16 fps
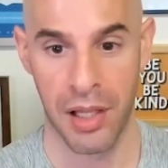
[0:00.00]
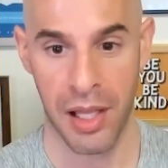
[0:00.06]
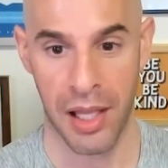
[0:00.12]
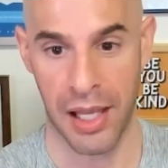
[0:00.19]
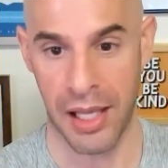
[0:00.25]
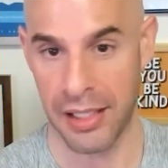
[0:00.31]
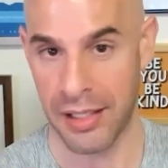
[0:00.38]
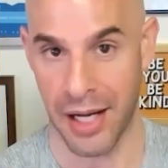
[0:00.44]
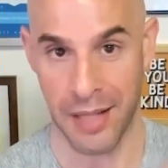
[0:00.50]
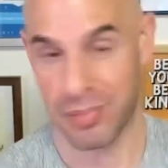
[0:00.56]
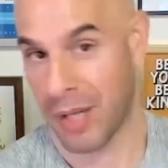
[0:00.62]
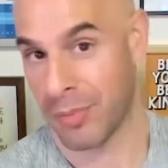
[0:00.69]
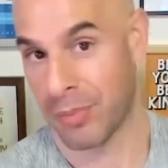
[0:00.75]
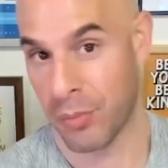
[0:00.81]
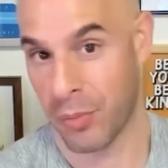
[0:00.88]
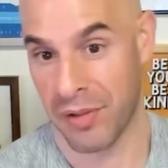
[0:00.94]
and I
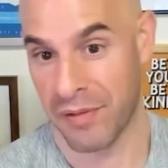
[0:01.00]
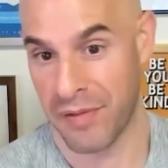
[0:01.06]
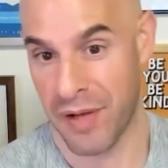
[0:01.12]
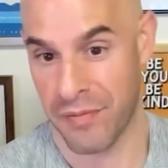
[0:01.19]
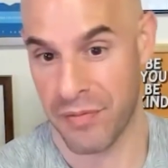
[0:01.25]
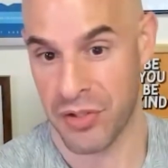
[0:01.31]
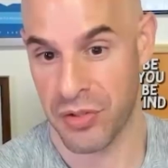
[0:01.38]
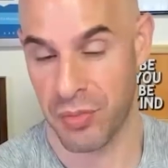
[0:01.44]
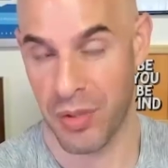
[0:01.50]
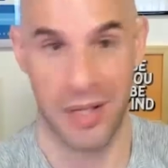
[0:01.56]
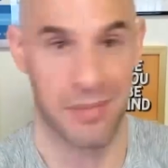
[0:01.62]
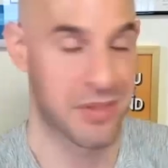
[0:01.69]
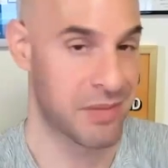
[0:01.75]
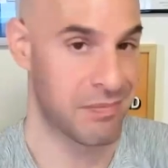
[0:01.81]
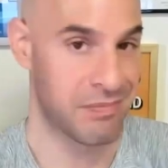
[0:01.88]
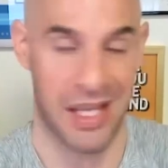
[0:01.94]
probably would have never
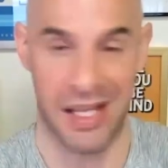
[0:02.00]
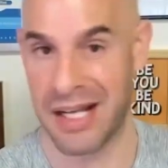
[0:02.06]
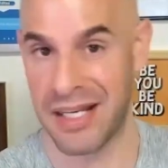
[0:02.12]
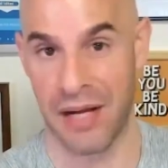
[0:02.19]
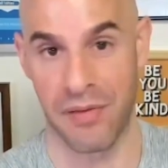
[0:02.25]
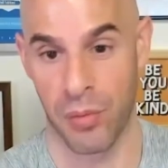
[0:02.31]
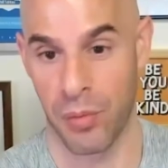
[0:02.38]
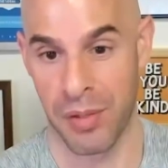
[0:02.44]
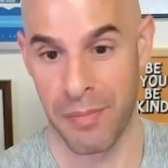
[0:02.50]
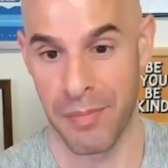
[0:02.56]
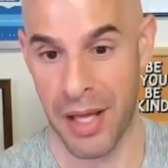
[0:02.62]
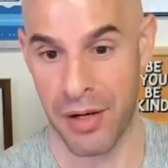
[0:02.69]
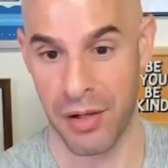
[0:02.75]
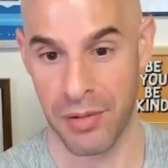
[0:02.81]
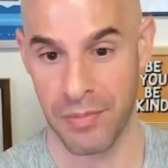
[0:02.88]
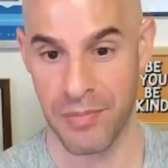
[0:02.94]
swiped, and I never would have met
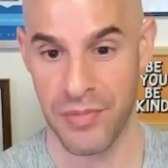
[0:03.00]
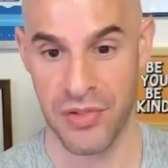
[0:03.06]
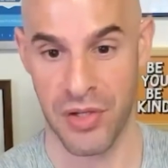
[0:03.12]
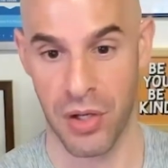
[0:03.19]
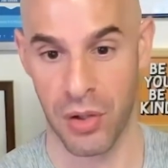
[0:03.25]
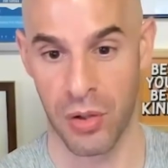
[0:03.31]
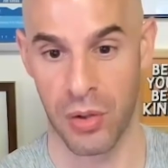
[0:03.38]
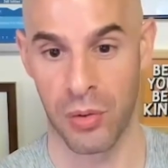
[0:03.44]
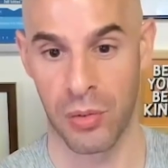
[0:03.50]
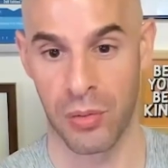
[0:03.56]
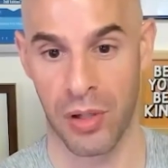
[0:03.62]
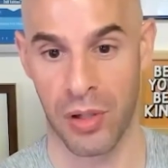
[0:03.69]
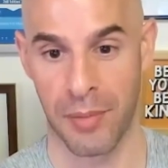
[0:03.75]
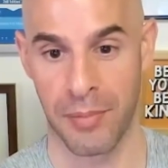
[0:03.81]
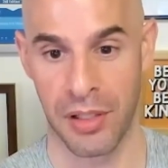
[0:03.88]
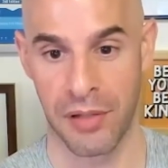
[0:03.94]
her. So,
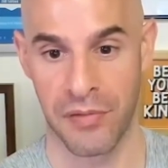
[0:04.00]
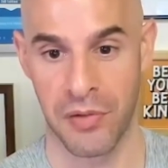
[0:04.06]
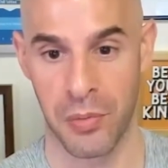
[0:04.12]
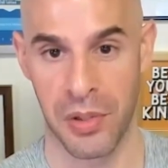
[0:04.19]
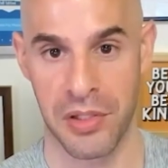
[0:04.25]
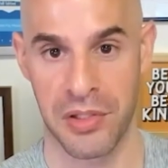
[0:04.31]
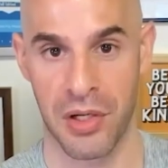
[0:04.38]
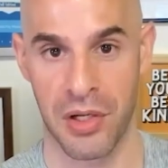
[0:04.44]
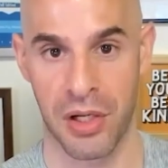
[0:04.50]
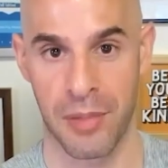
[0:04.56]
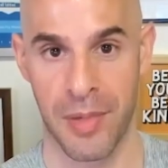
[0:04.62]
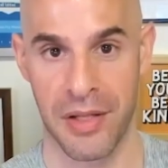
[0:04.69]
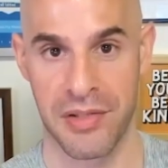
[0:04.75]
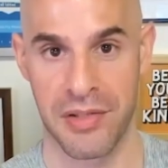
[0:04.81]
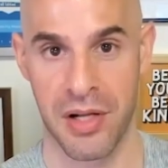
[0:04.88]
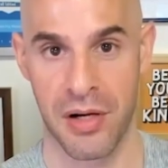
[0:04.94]
I mean, if you want to talk
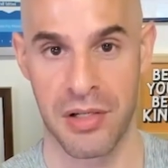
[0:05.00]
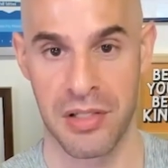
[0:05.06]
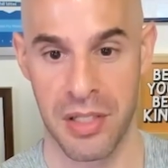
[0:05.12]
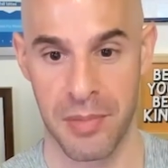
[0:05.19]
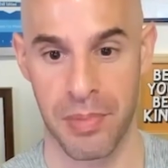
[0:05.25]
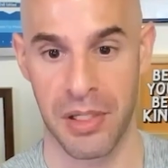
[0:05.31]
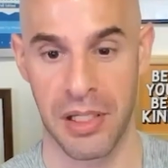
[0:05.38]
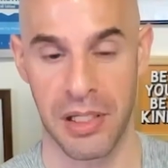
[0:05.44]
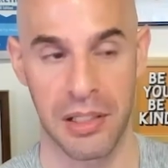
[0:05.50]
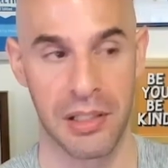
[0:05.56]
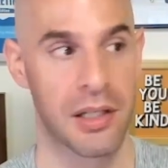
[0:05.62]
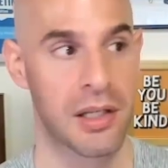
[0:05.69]
about serendipity,